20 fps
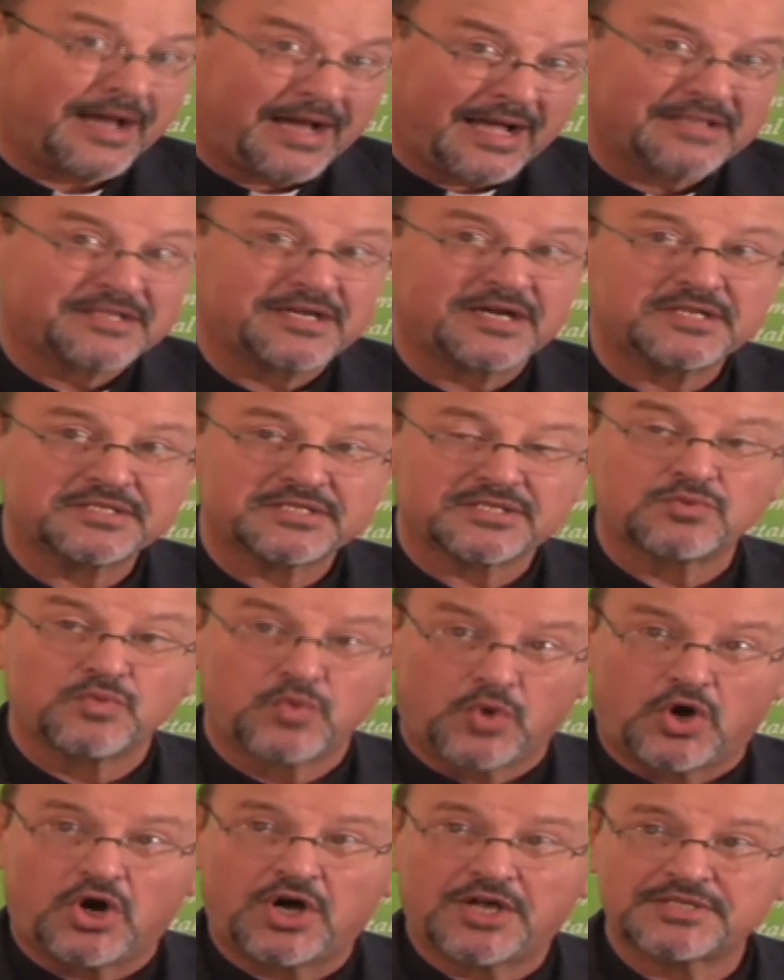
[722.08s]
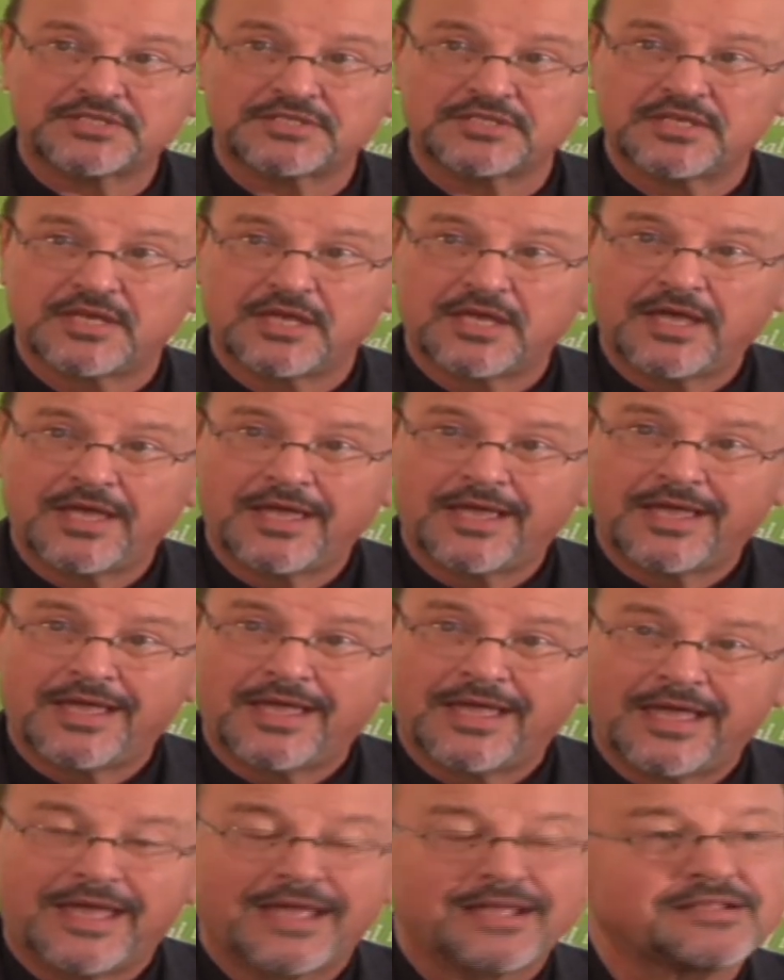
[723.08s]
others was
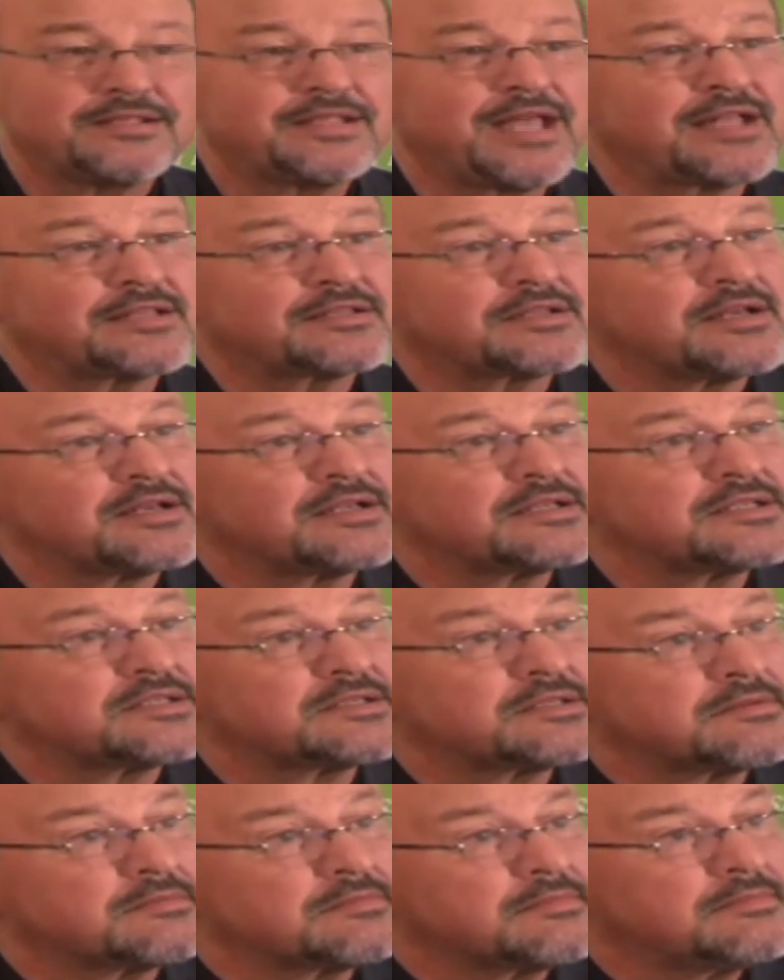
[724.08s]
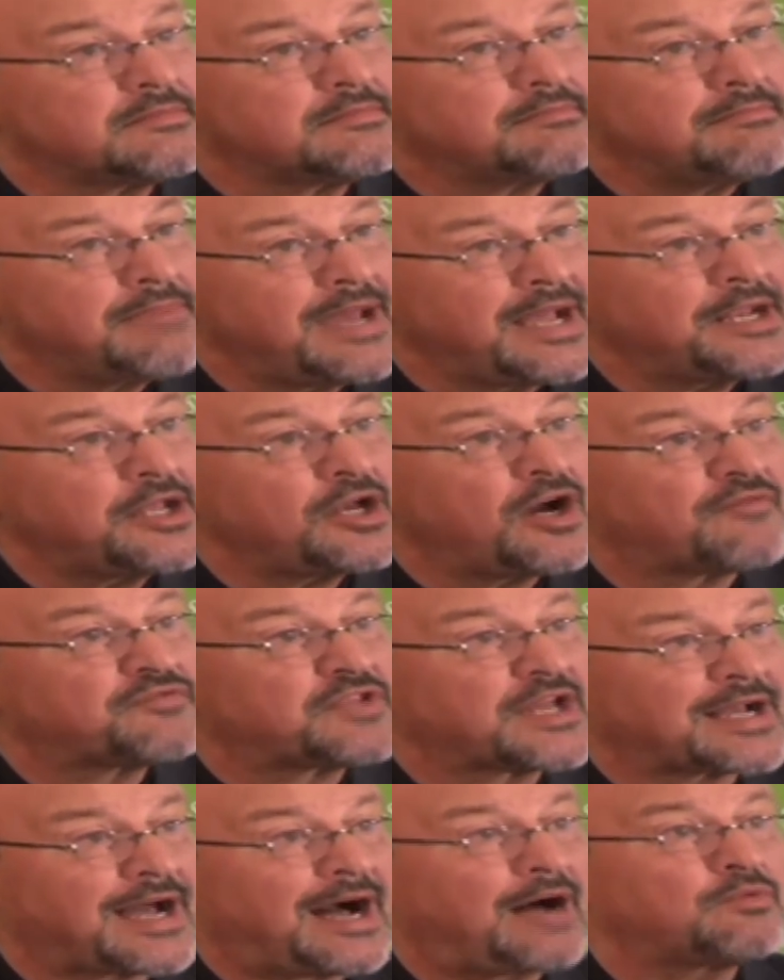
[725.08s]
that many of
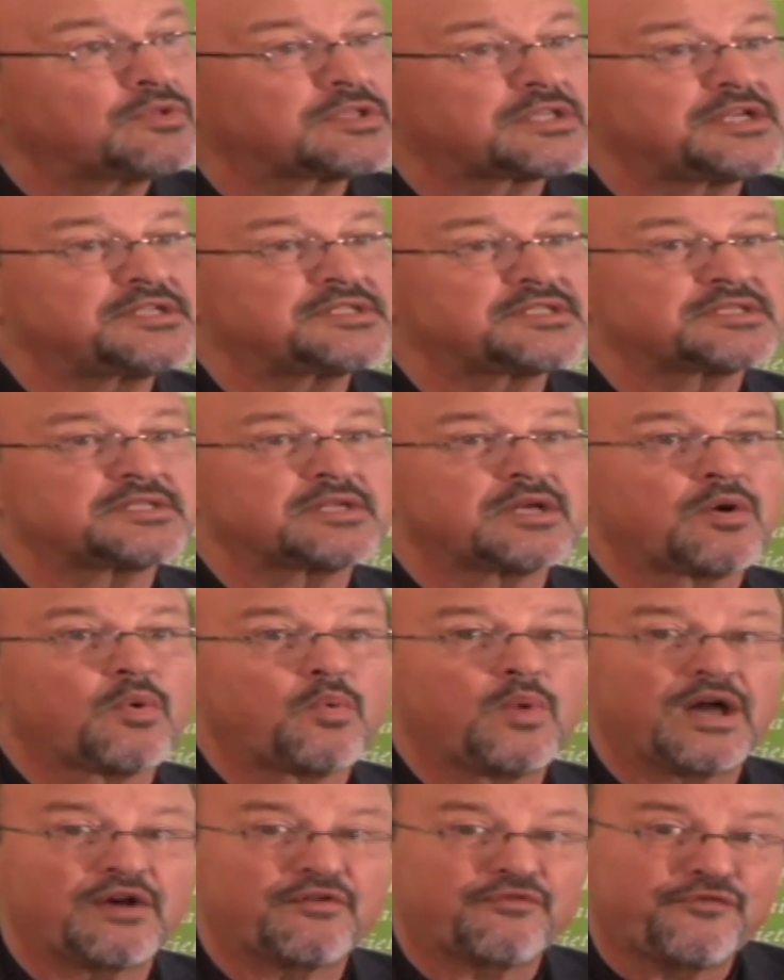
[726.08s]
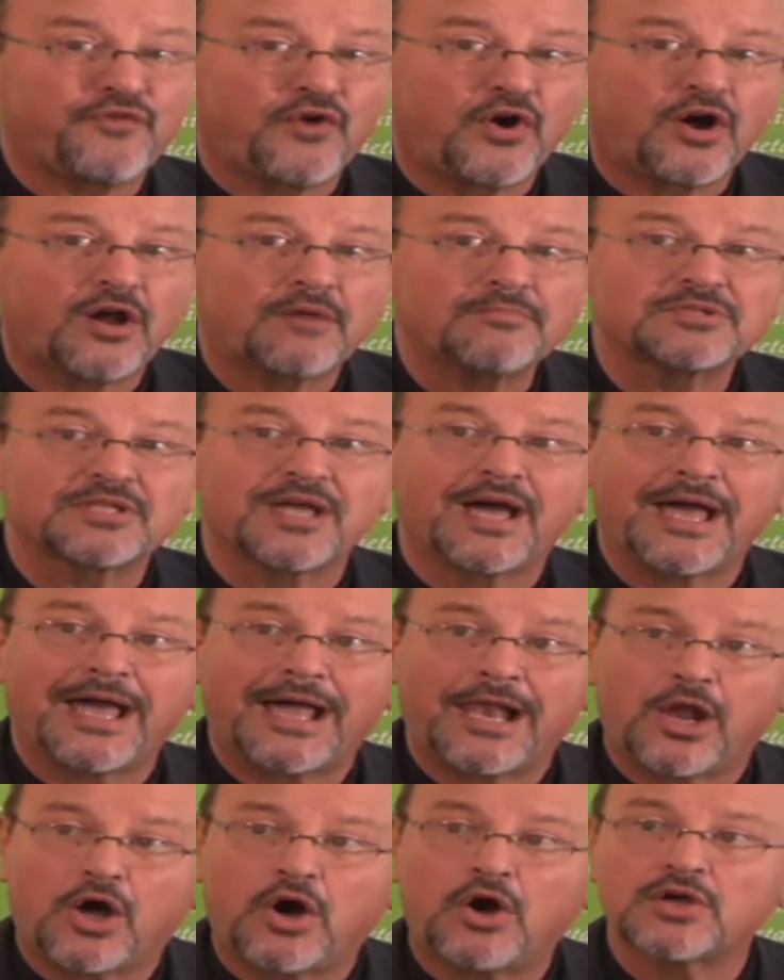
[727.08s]
the counties were formed
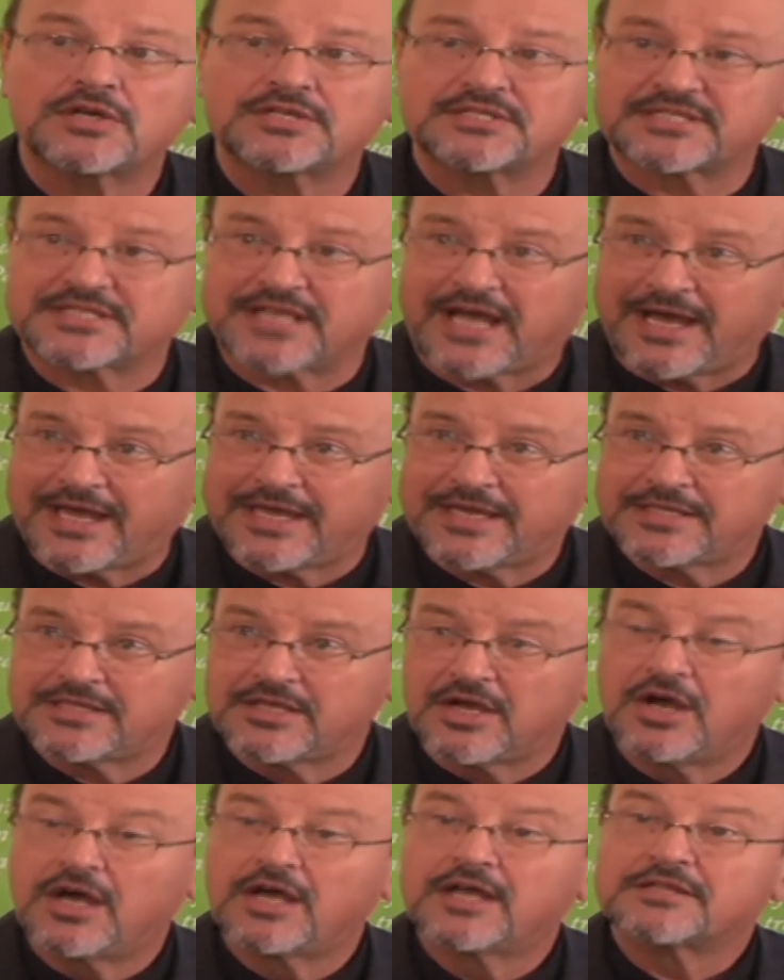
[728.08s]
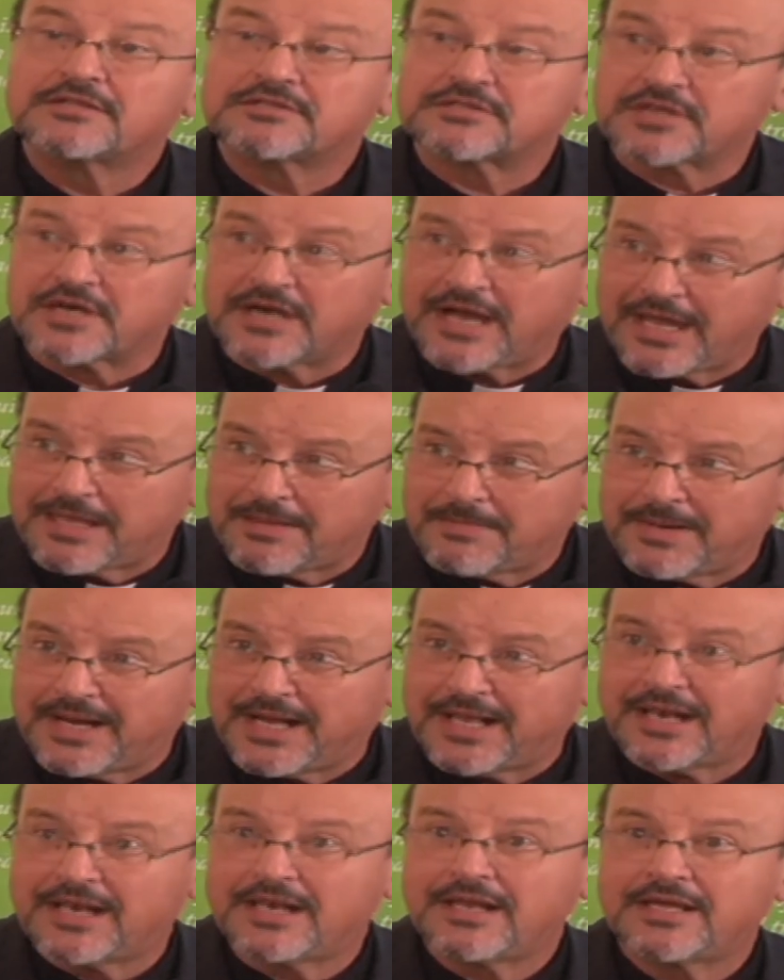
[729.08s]
alongside
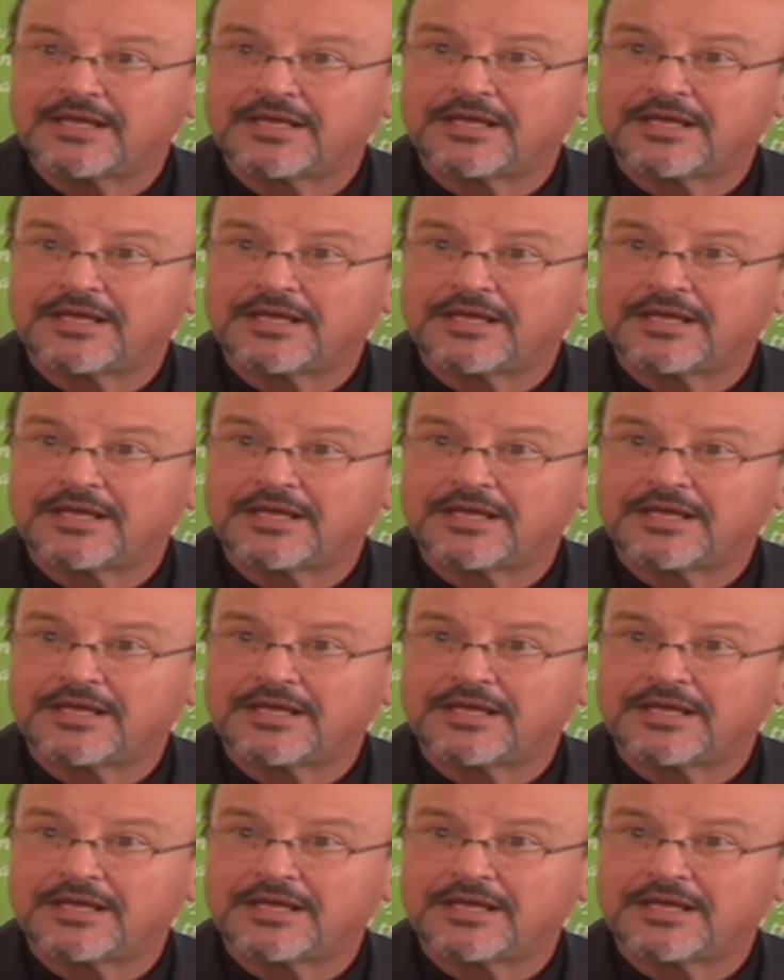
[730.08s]
tribal